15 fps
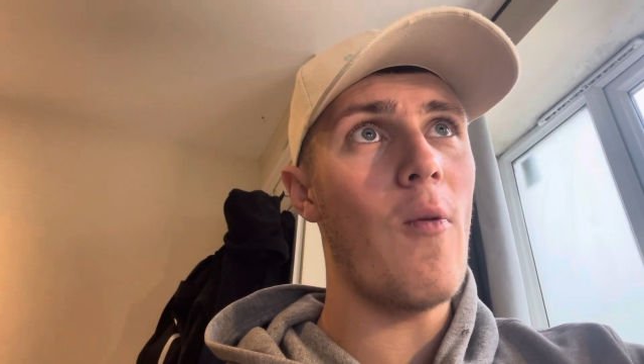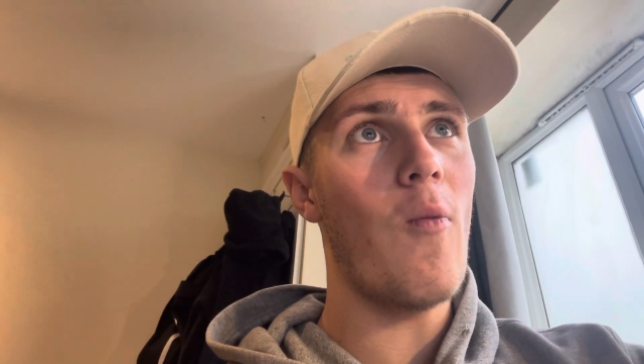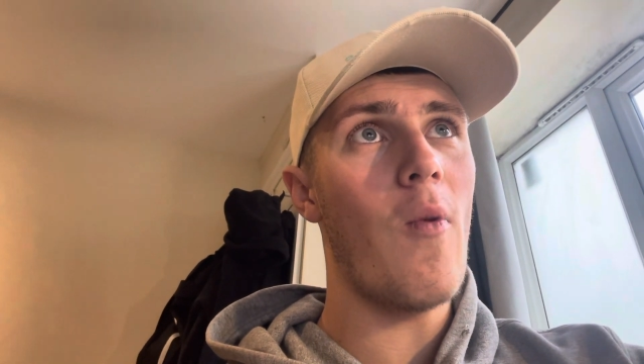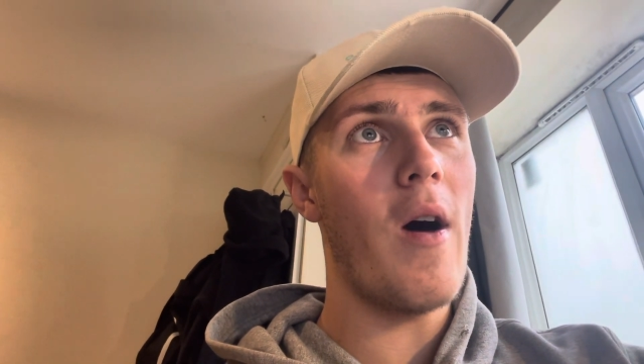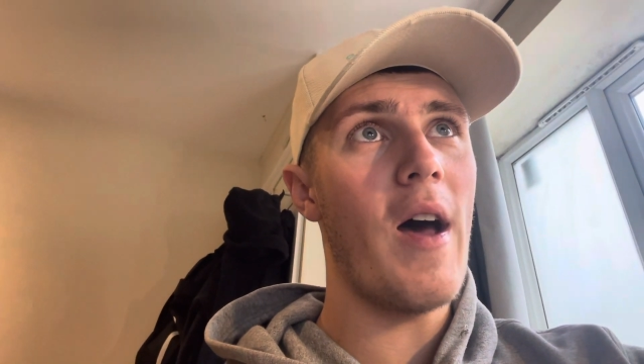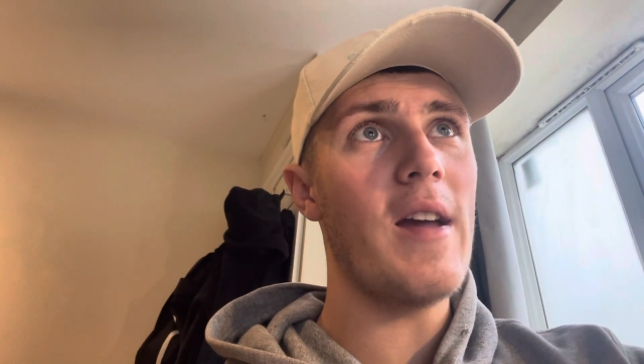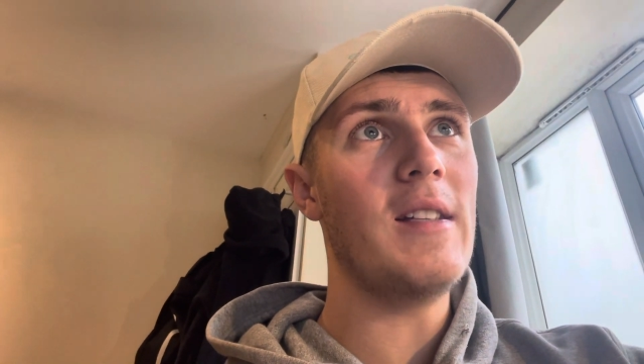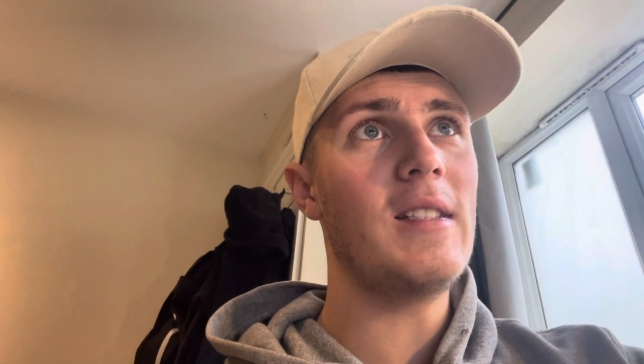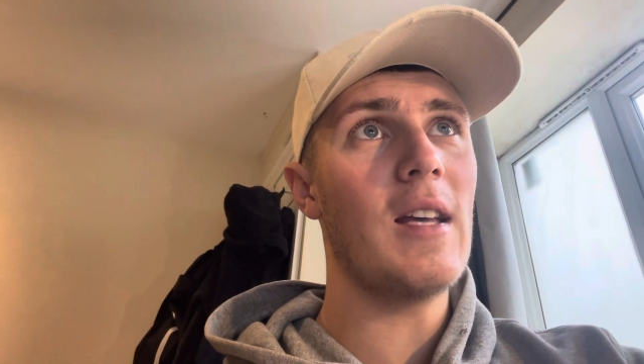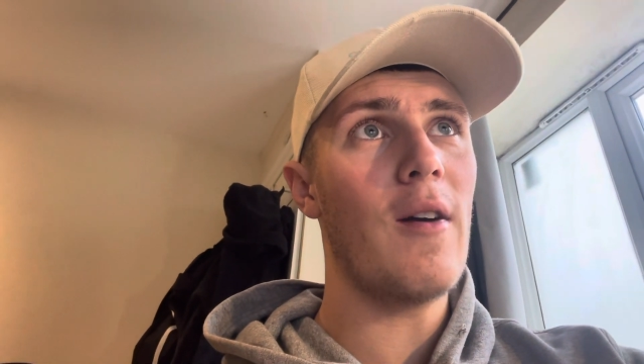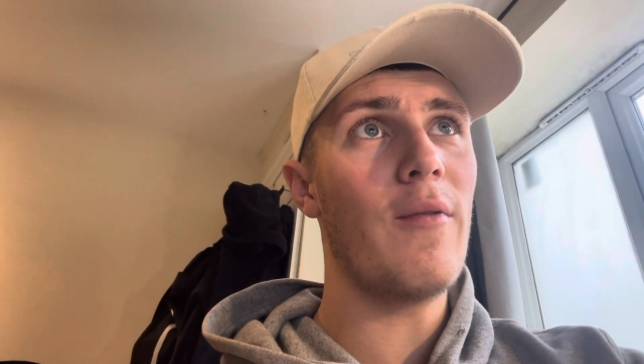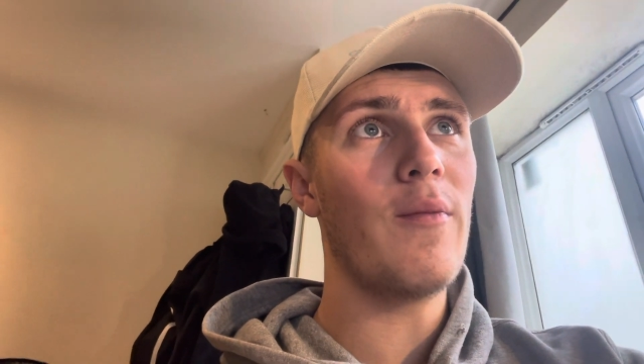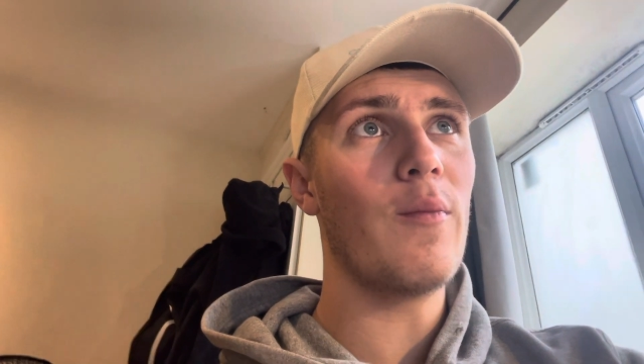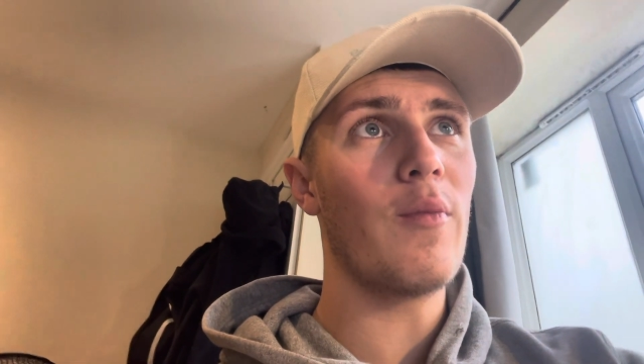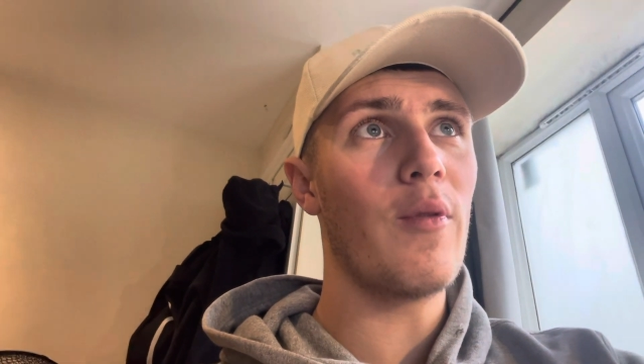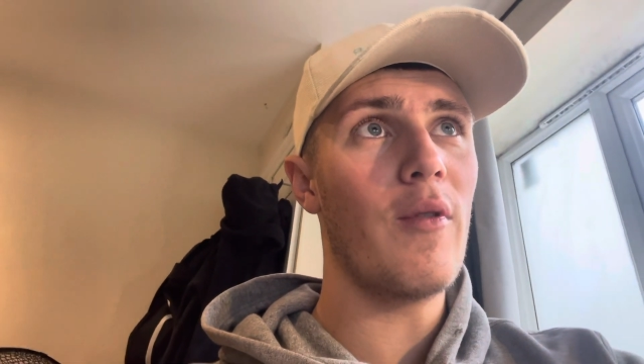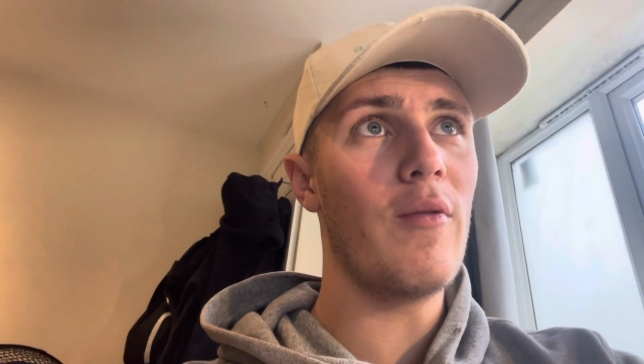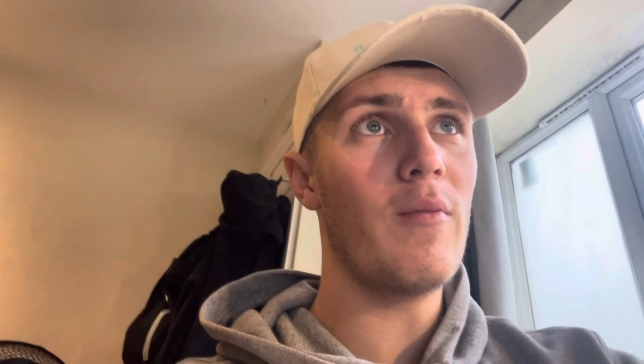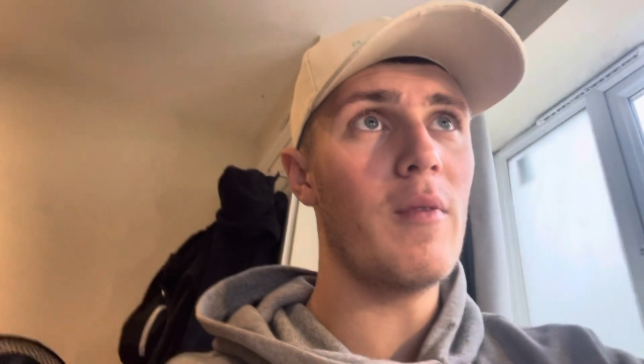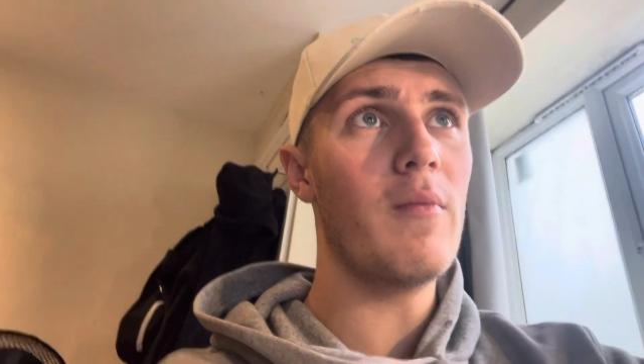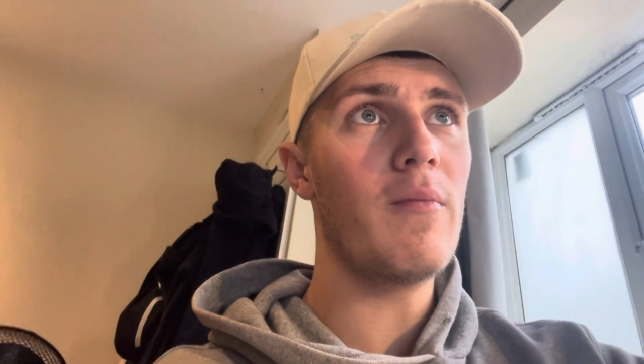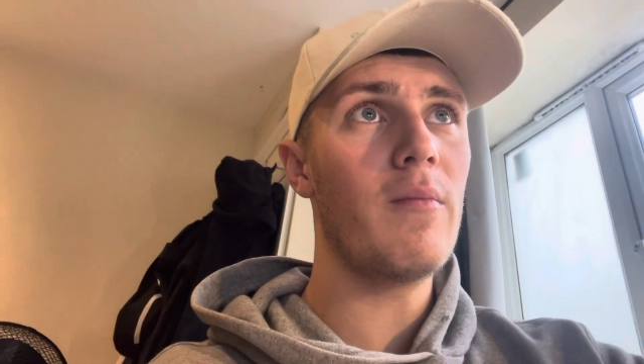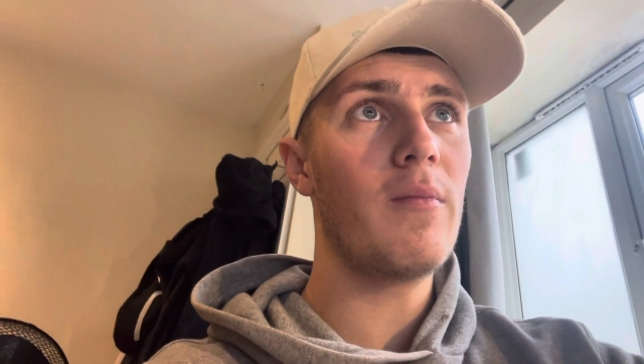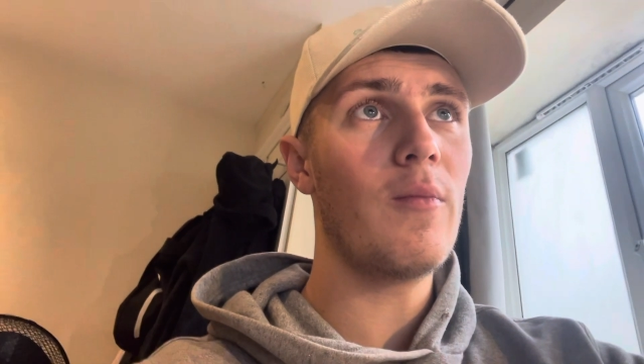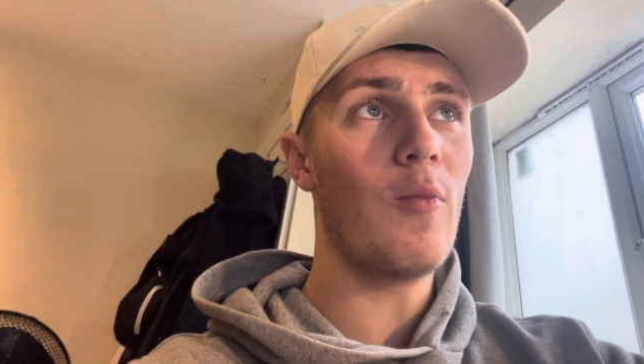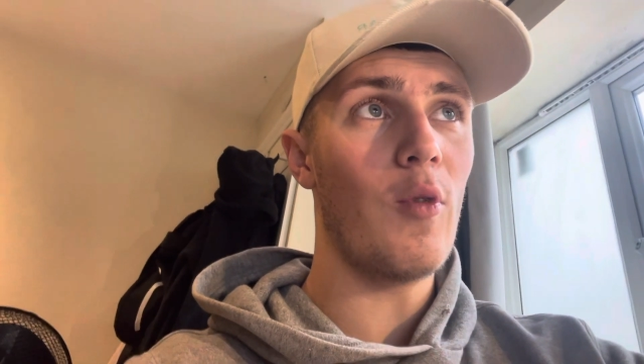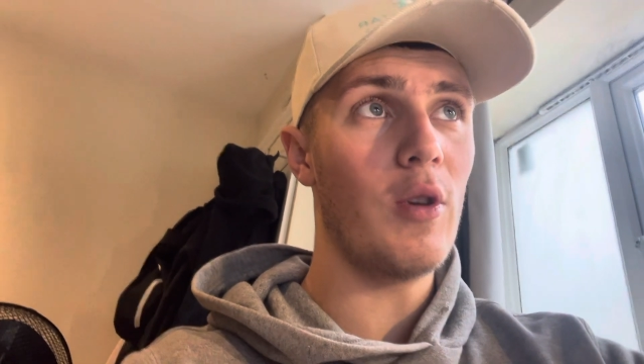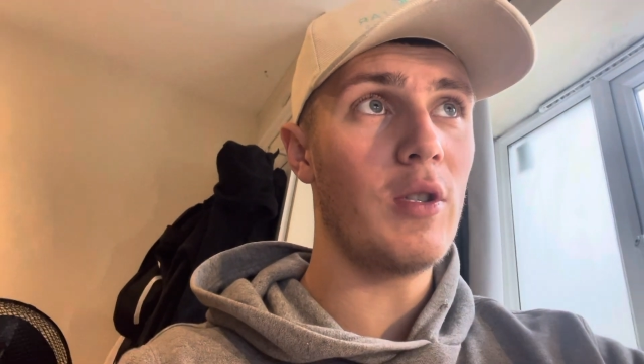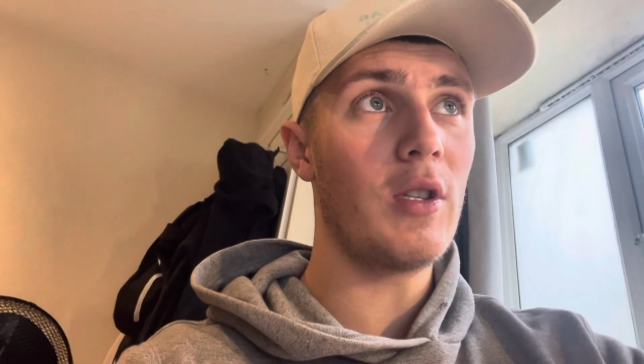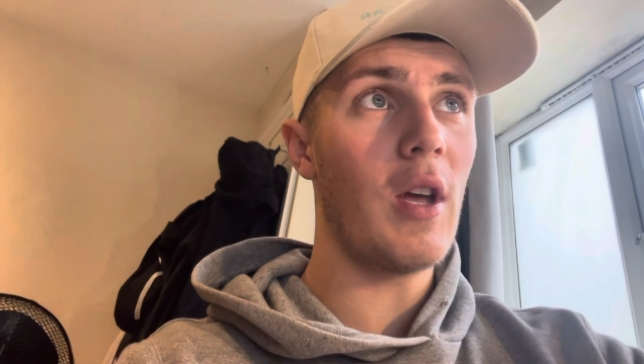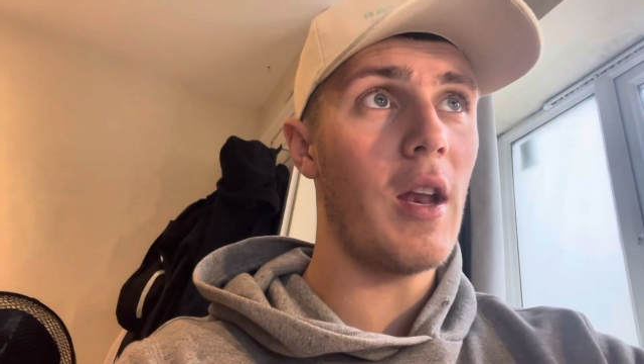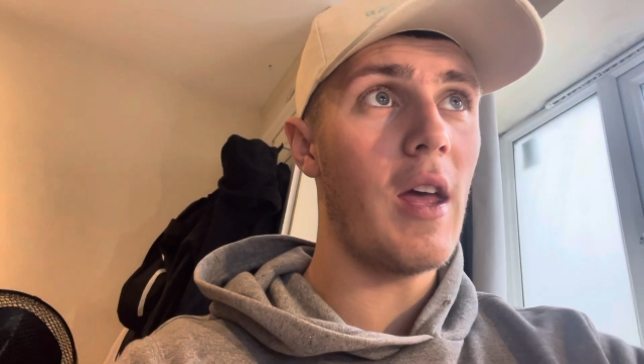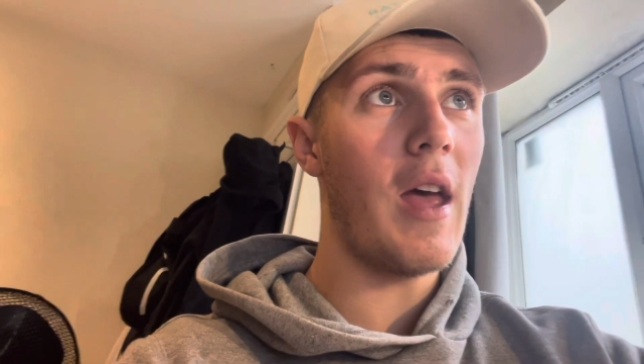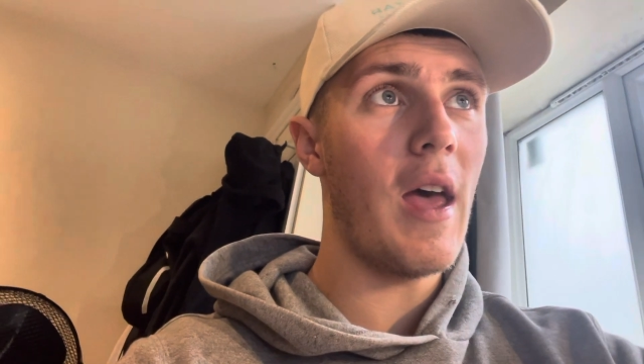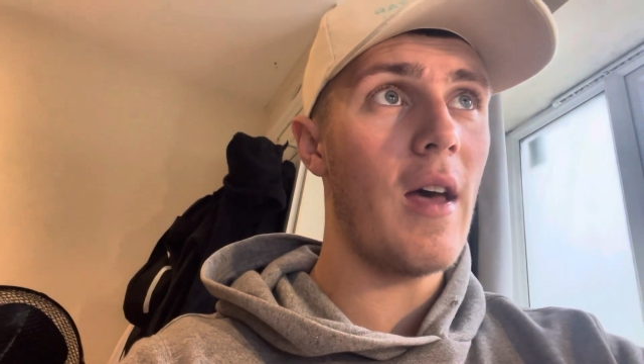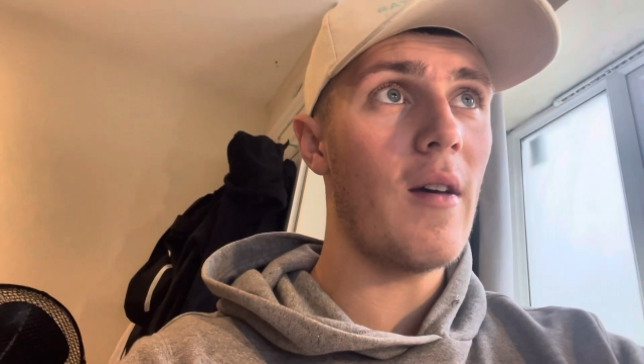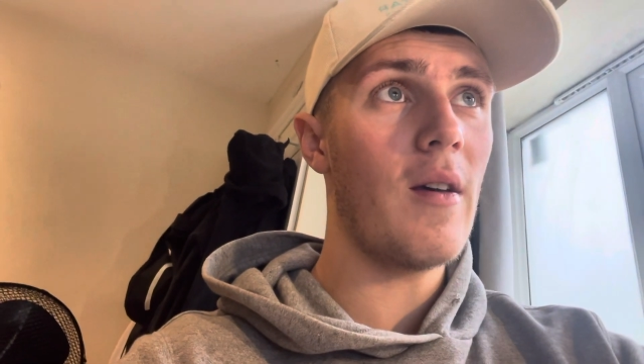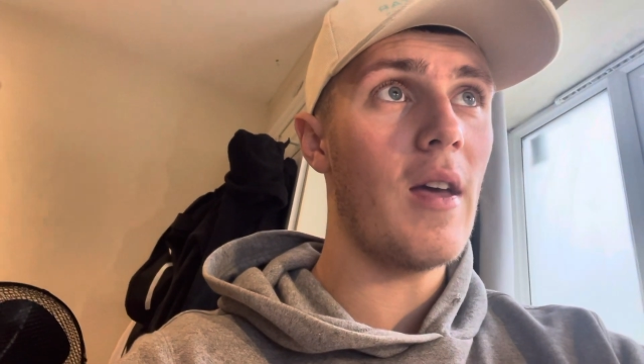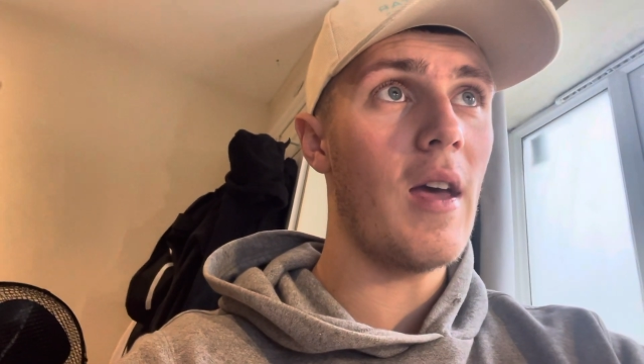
why self-improvement was gonna